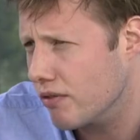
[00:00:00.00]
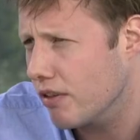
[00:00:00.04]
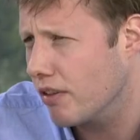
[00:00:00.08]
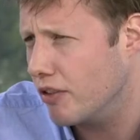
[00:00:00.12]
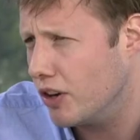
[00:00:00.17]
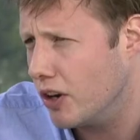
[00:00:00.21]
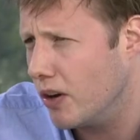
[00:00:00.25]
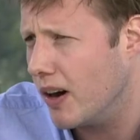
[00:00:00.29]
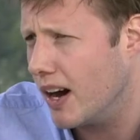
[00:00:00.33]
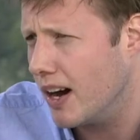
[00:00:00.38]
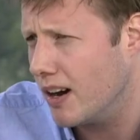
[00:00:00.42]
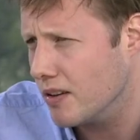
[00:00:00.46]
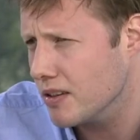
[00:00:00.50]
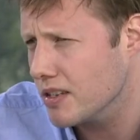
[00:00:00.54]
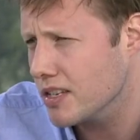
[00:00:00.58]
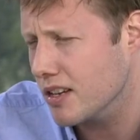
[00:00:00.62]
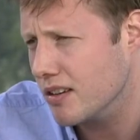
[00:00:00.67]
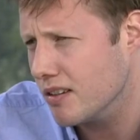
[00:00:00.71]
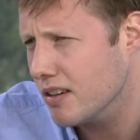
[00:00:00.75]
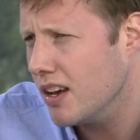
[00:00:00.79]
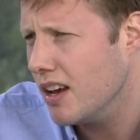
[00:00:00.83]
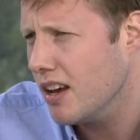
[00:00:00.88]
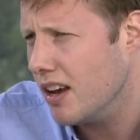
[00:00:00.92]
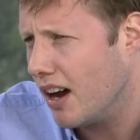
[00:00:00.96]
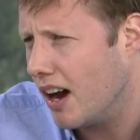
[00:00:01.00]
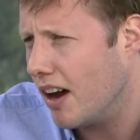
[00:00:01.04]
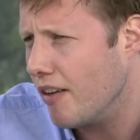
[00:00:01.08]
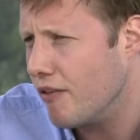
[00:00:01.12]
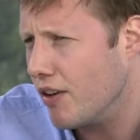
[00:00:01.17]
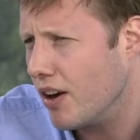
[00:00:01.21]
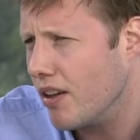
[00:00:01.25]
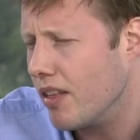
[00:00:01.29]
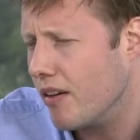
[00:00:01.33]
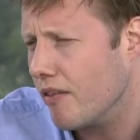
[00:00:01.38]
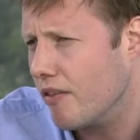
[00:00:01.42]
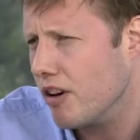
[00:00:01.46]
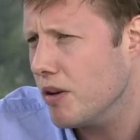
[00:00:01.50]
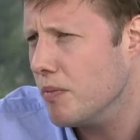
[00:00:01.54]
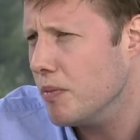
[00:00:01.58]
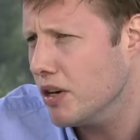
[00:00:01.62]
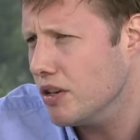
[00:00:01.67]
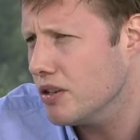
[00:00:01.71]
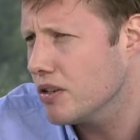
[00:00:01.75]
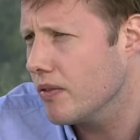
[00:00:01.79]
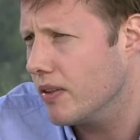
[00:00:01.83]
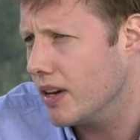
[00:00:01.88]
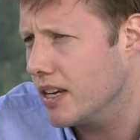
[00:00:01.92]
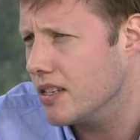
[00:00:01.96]
a few hours, and I found that very
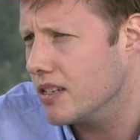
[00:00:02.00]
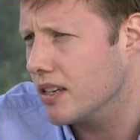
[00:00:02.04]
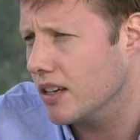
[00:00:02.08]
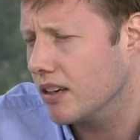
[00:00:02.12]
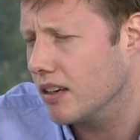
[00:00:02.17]
motivating.